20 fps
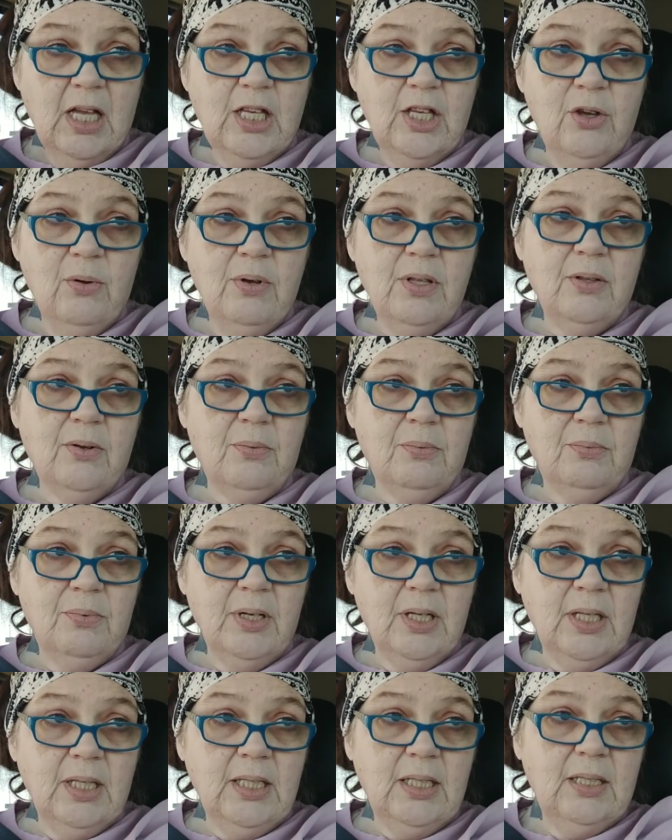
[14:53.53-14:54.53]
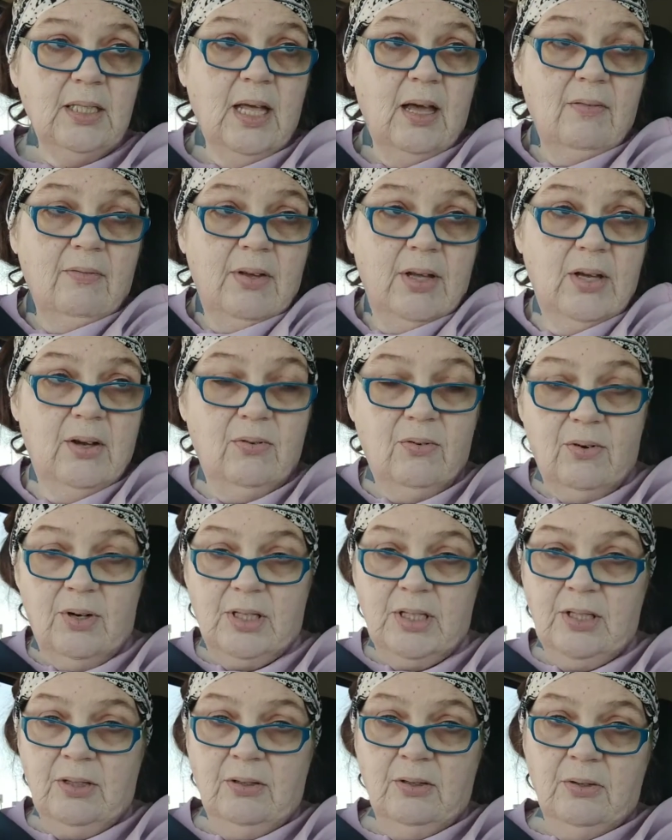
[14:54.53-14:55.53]
You either really love it or
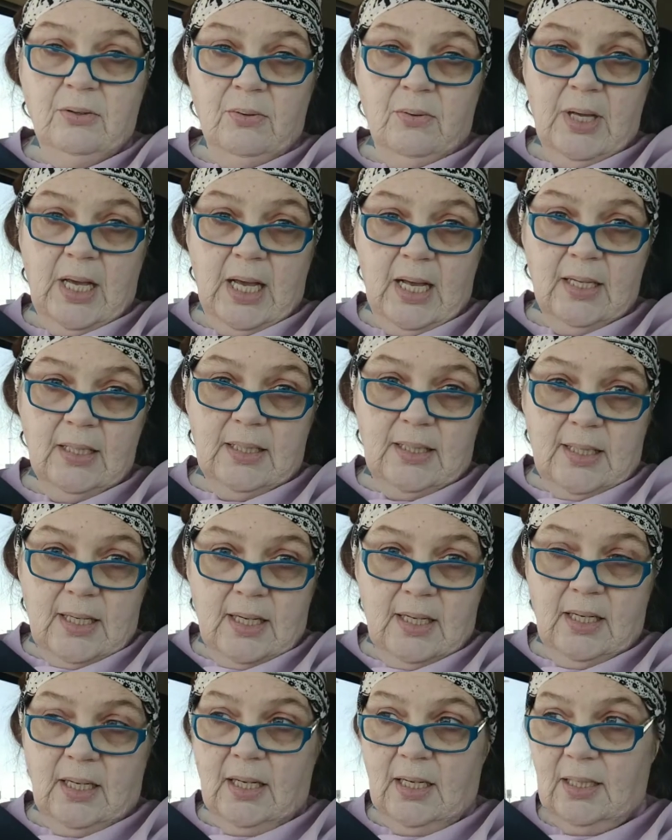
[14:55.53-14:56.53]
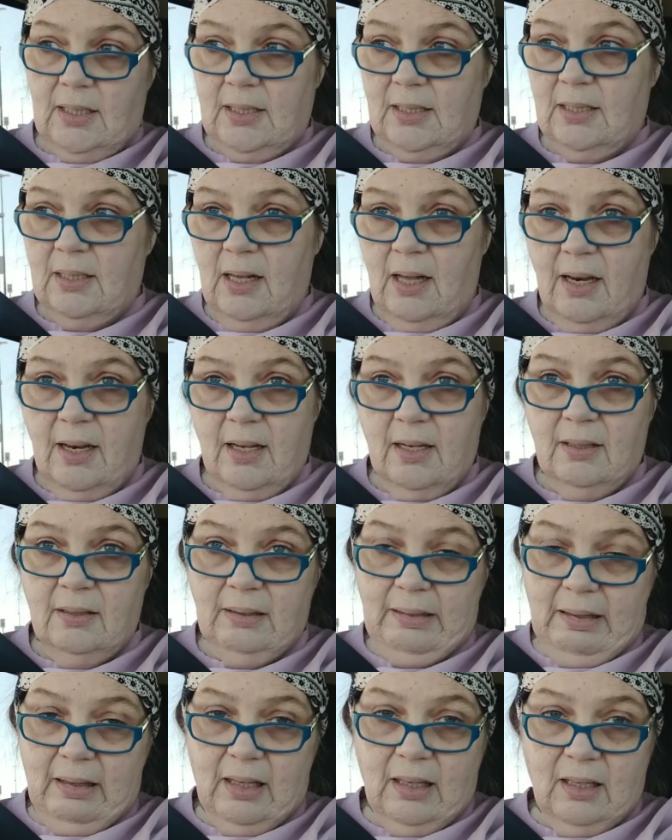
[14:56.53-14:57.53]
you can't stand it. It's not a
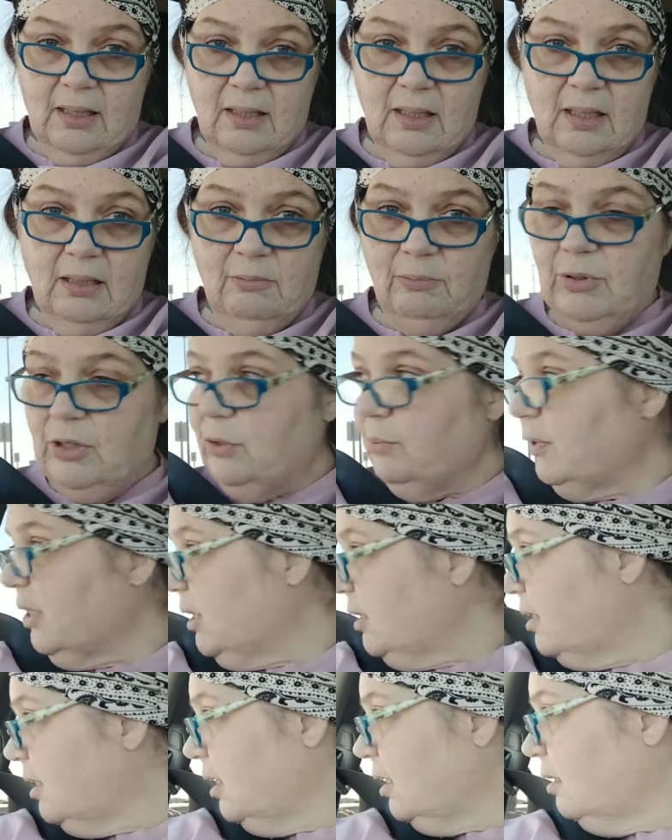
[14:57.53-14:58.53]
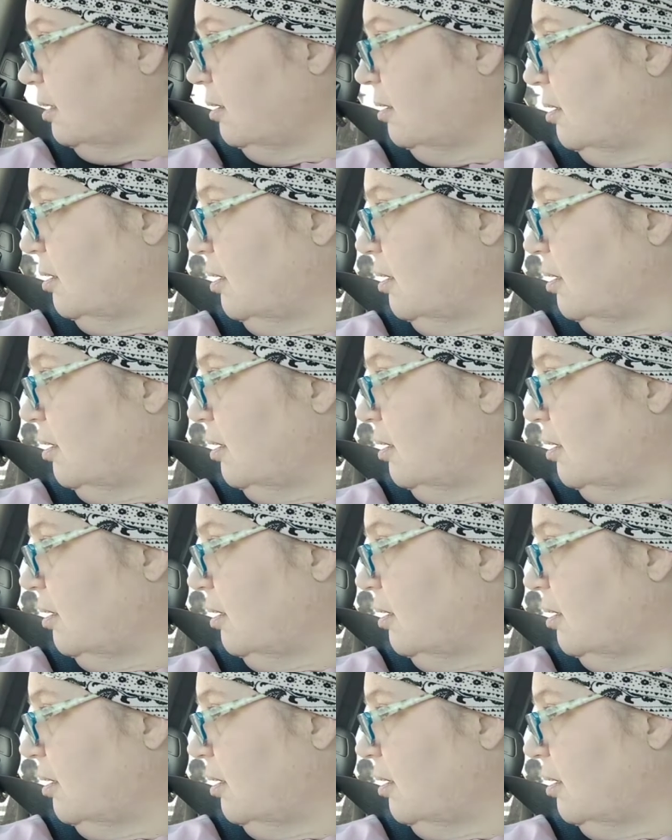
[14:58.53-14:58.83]
in-between thing.